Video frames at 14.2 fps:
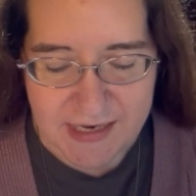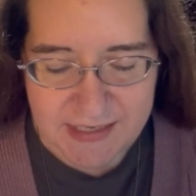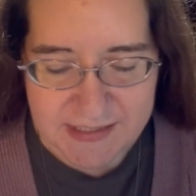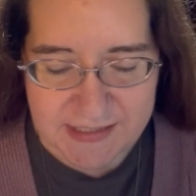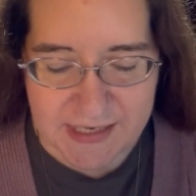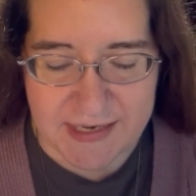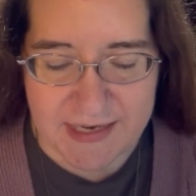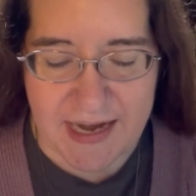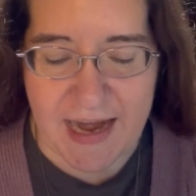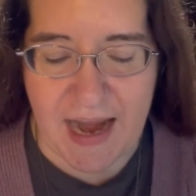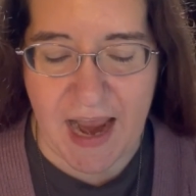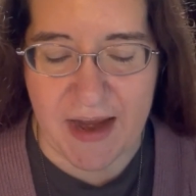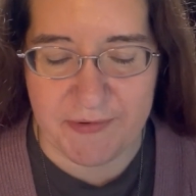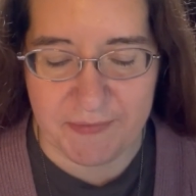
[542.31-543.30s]
Sunday
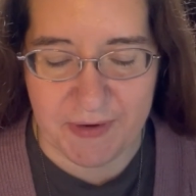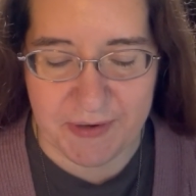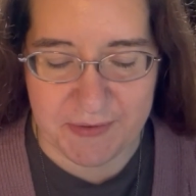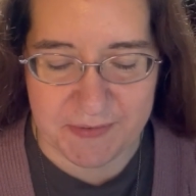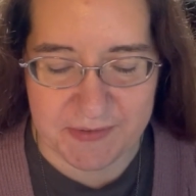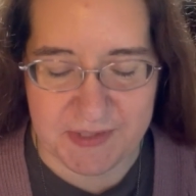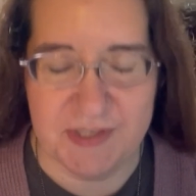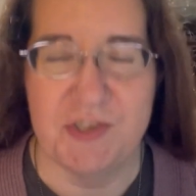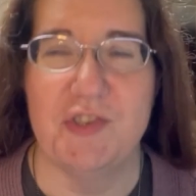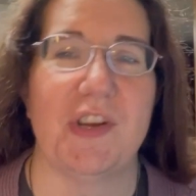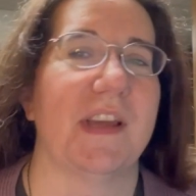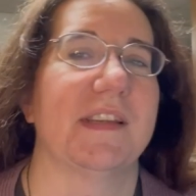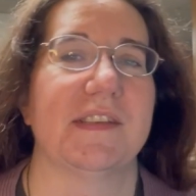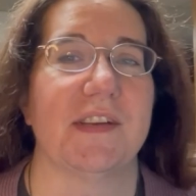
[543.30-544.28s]
I wrote
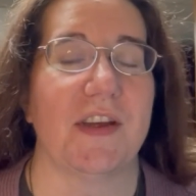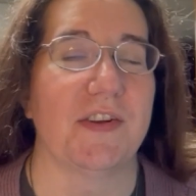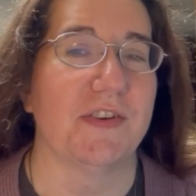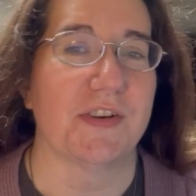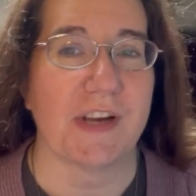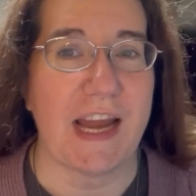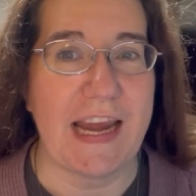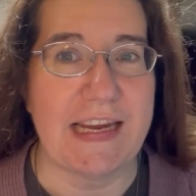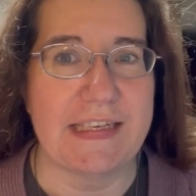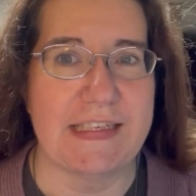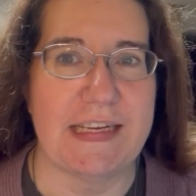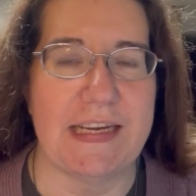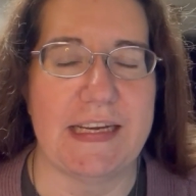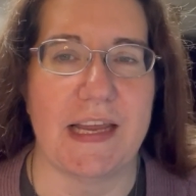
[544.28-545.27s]
just under
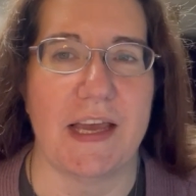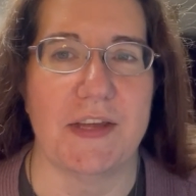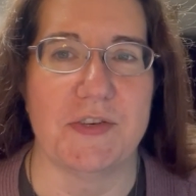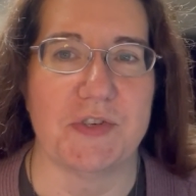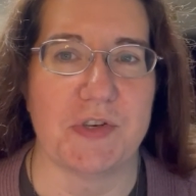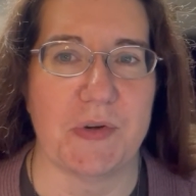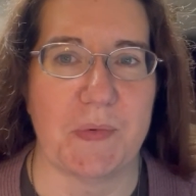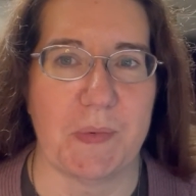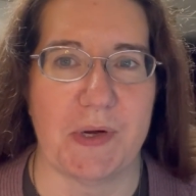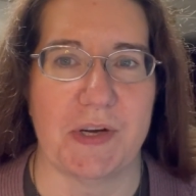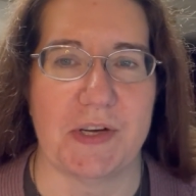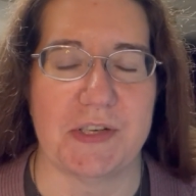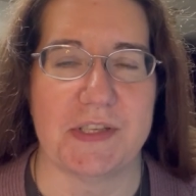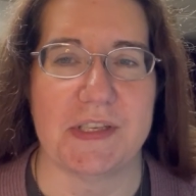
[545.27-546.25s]
1,800
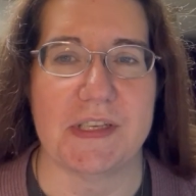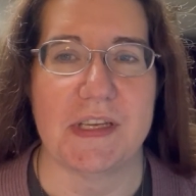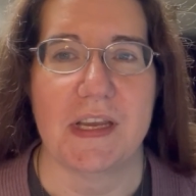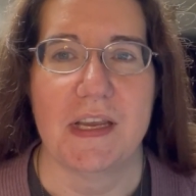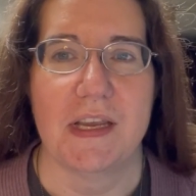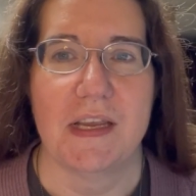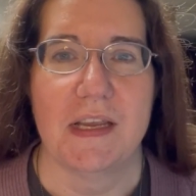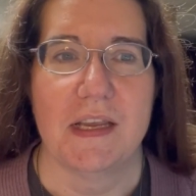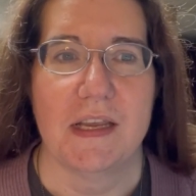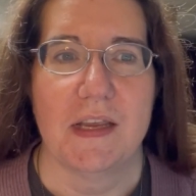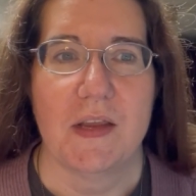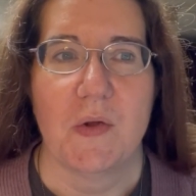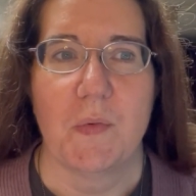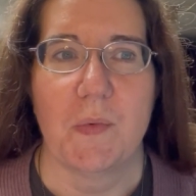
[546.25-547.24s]
words,
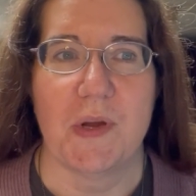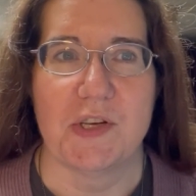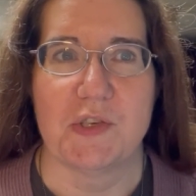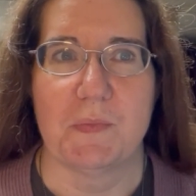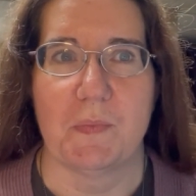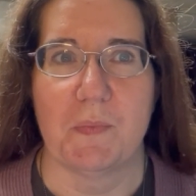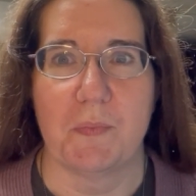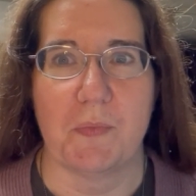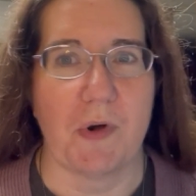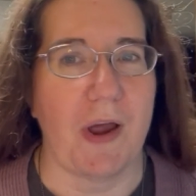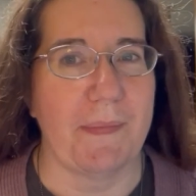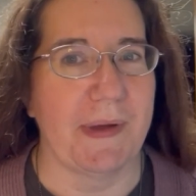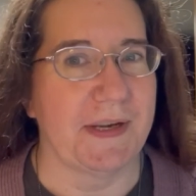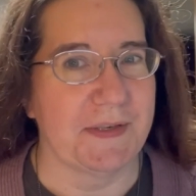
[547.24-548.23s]
which
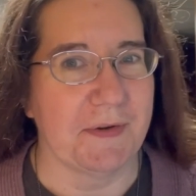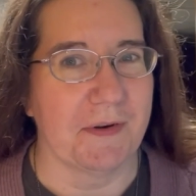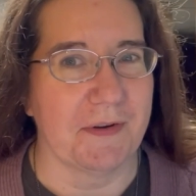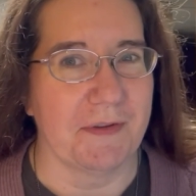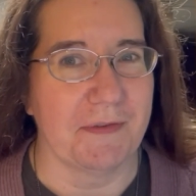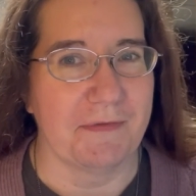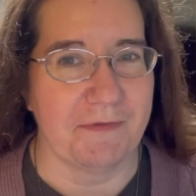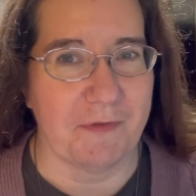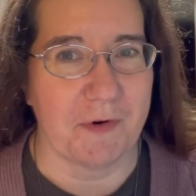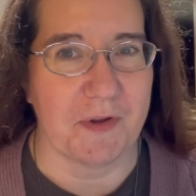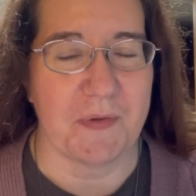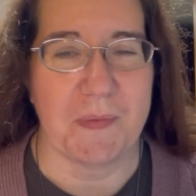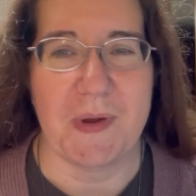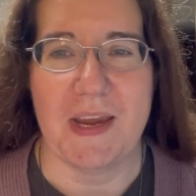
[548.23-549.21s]
brought my total for
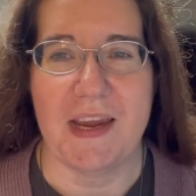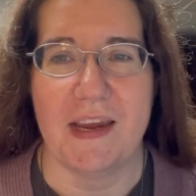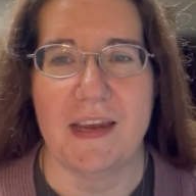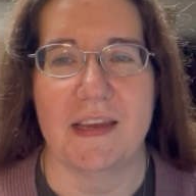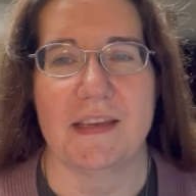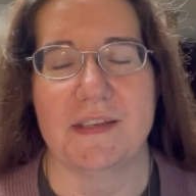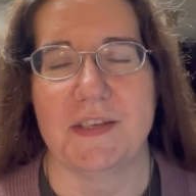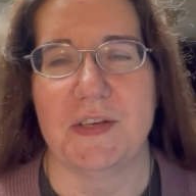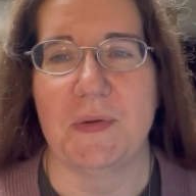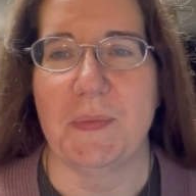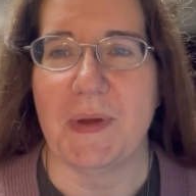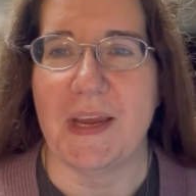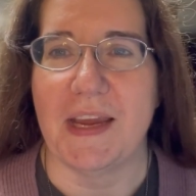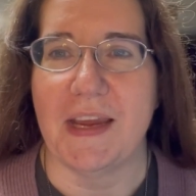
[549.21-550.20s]
the week to
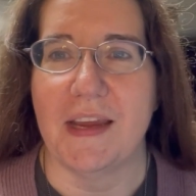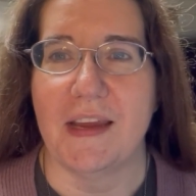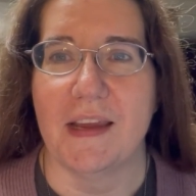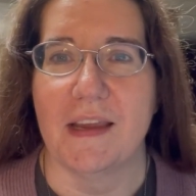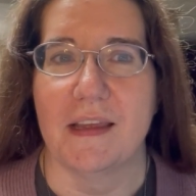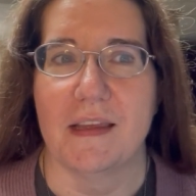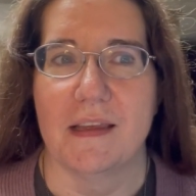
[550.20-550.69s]
be